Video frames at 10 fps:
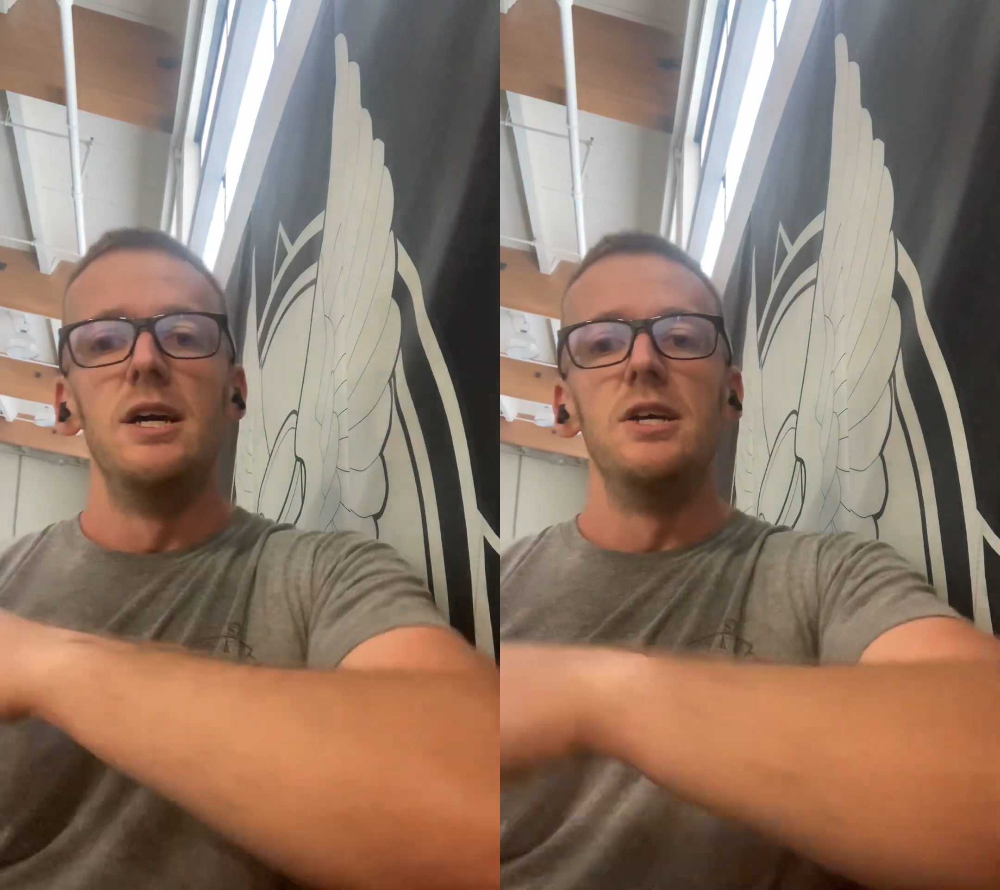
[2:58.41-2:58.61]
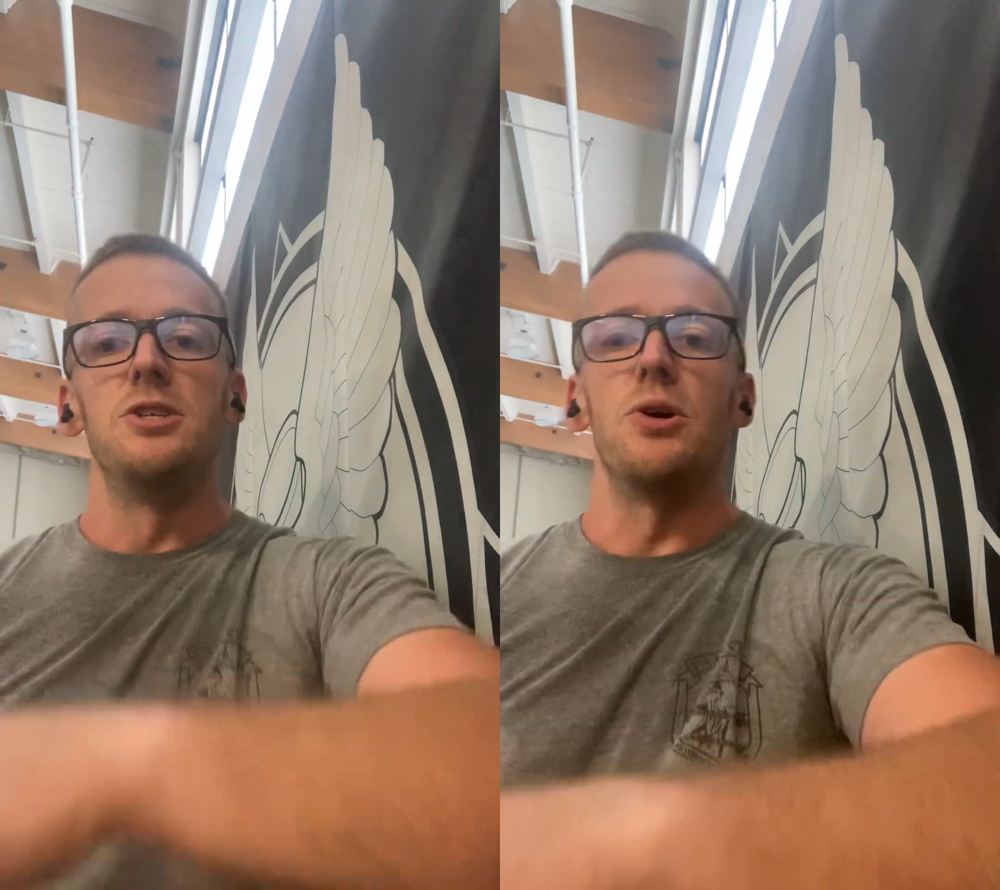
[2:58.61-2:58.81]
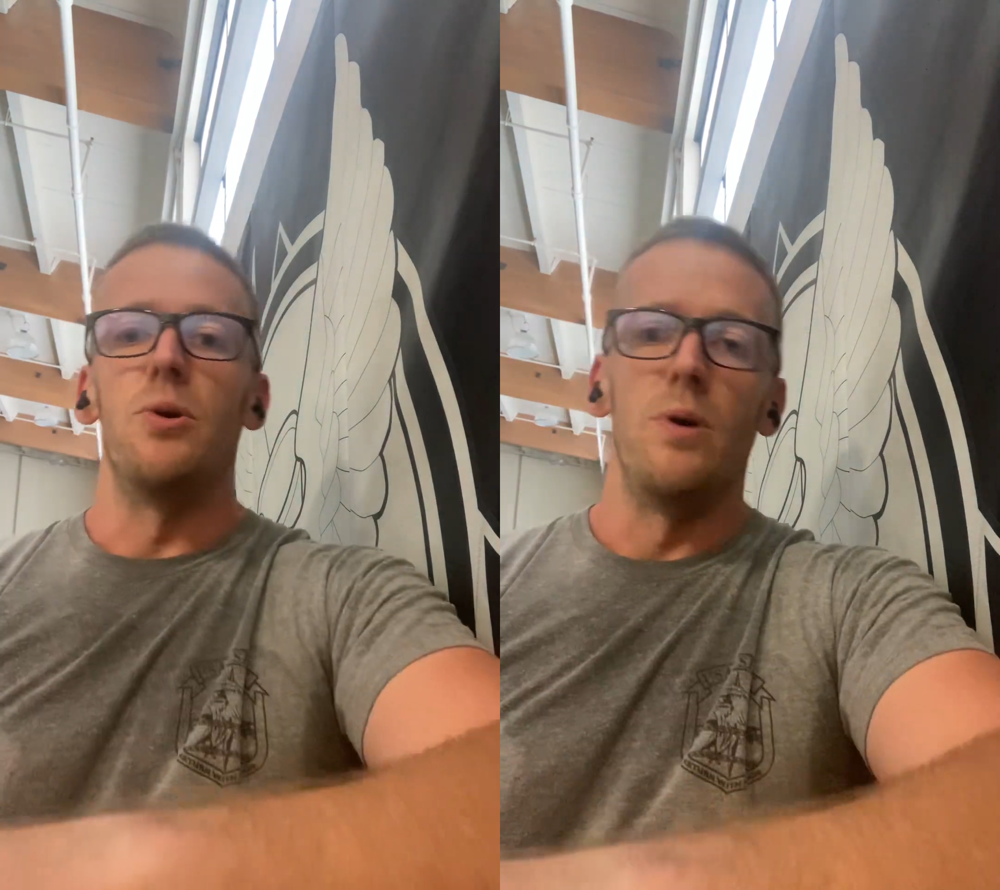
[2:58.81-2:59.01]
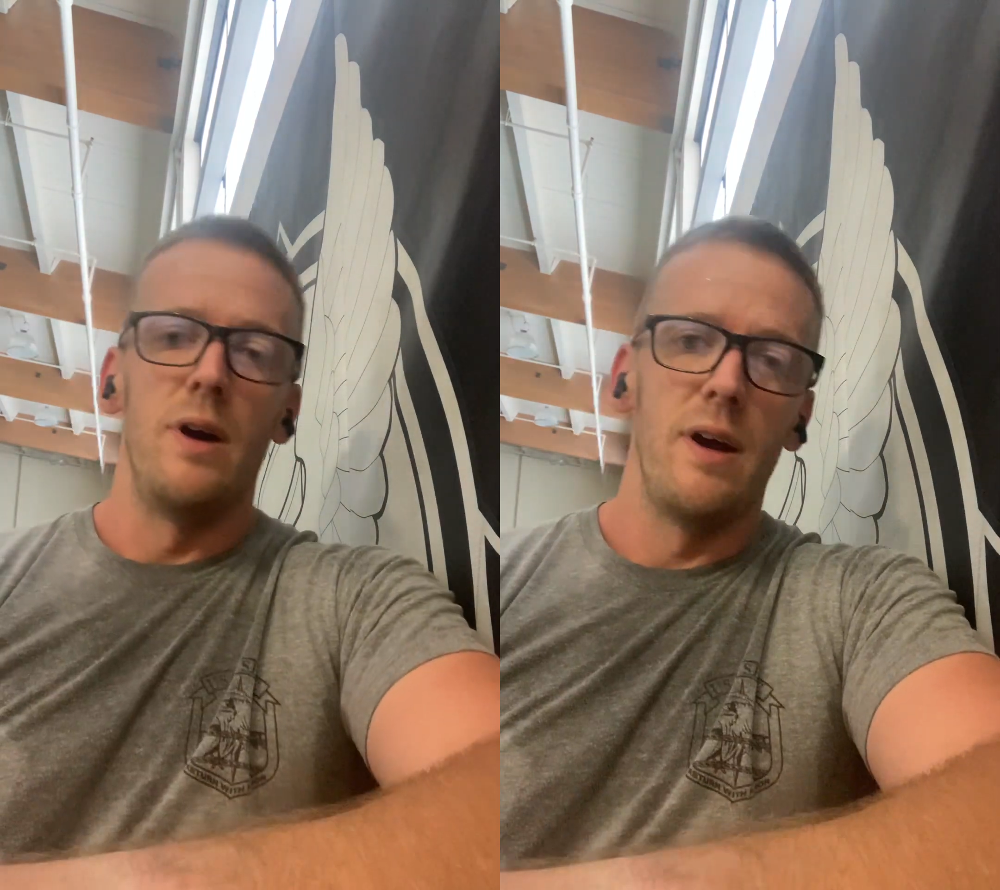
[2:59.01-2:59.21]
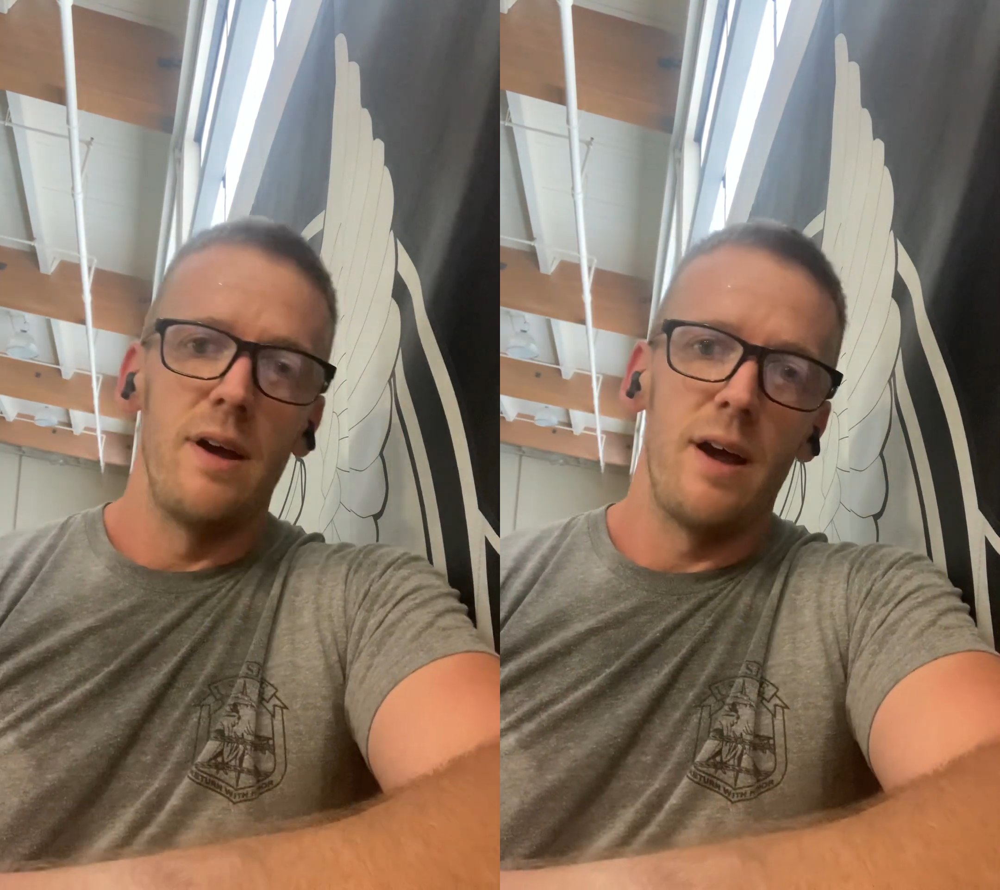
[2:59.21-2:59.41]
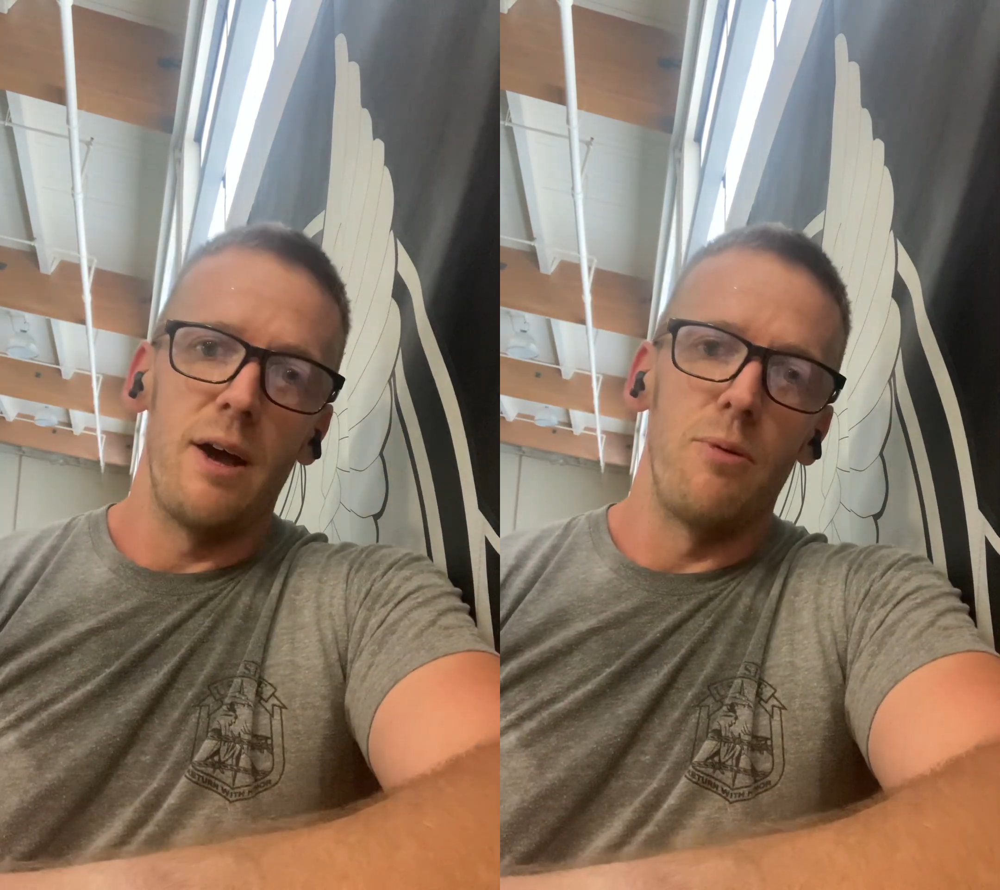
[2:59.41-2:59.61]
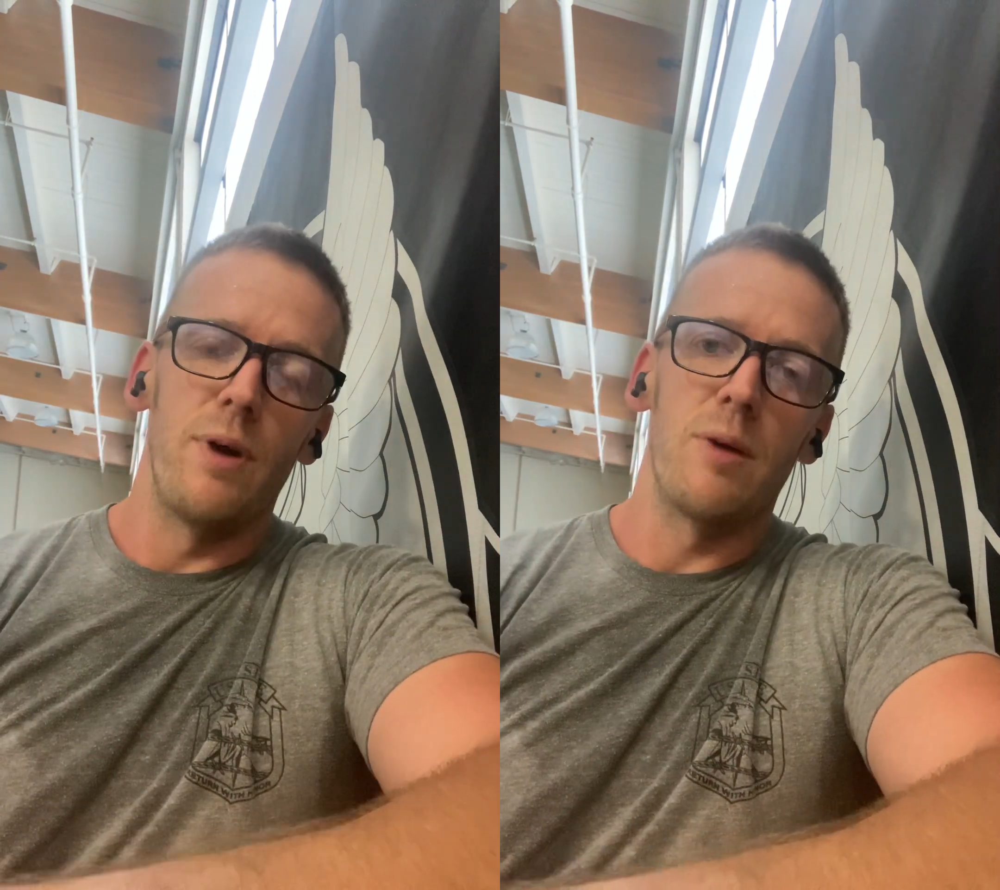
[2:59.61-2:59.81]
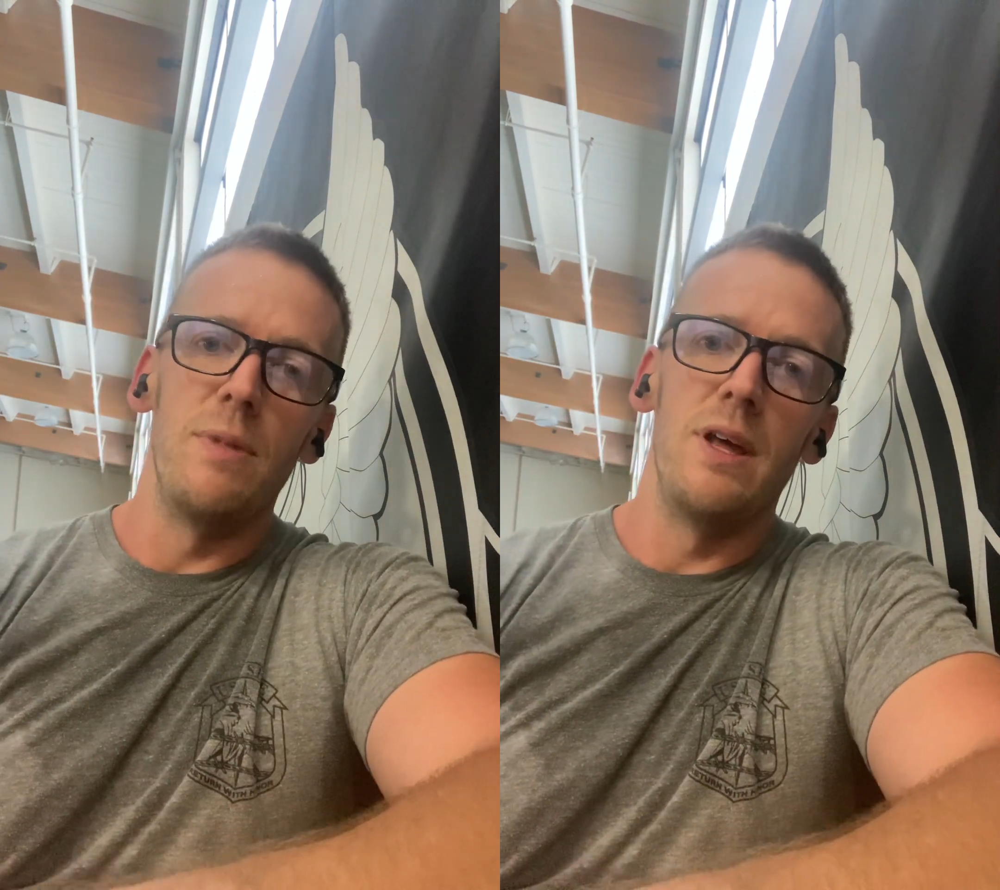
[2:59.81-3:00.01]
So I would
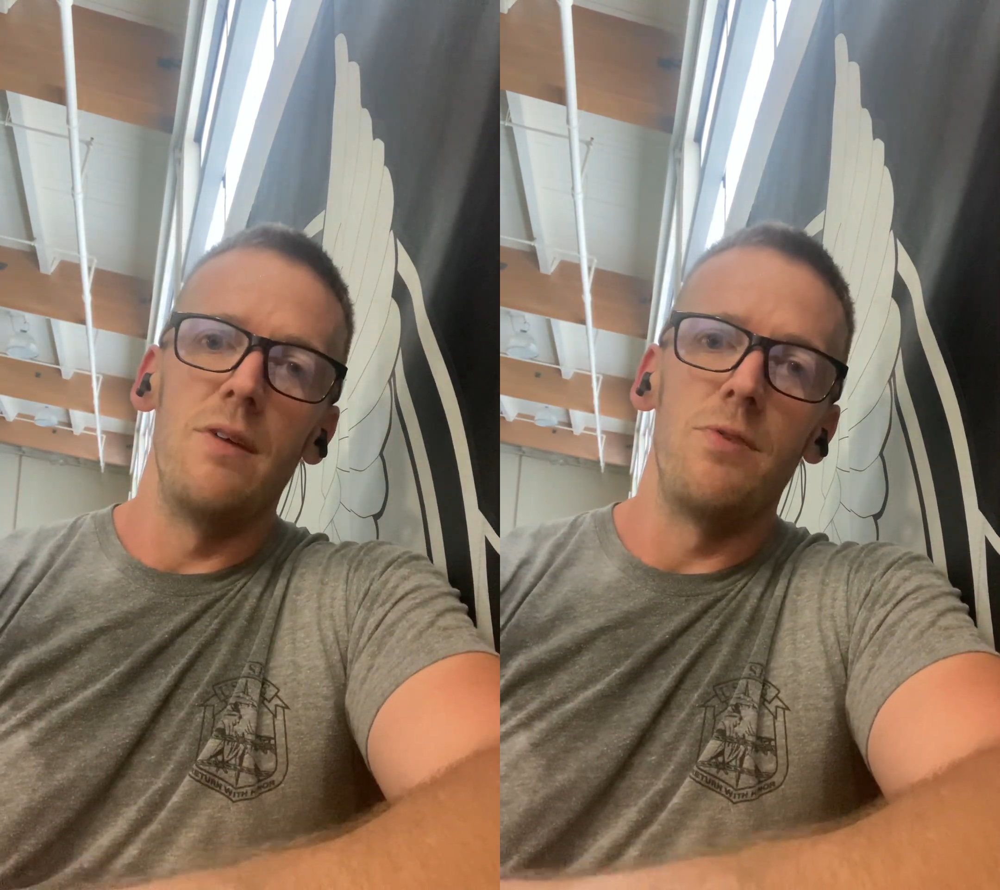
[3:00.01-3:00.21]
recommend,